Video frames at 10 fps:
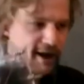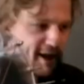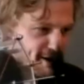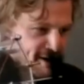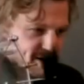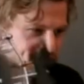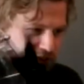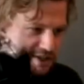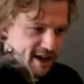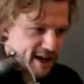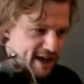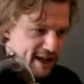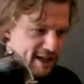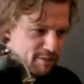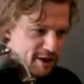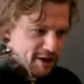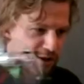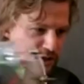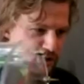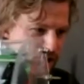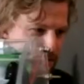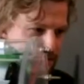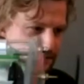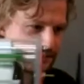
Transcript: Here it is uh, a little bit closer up.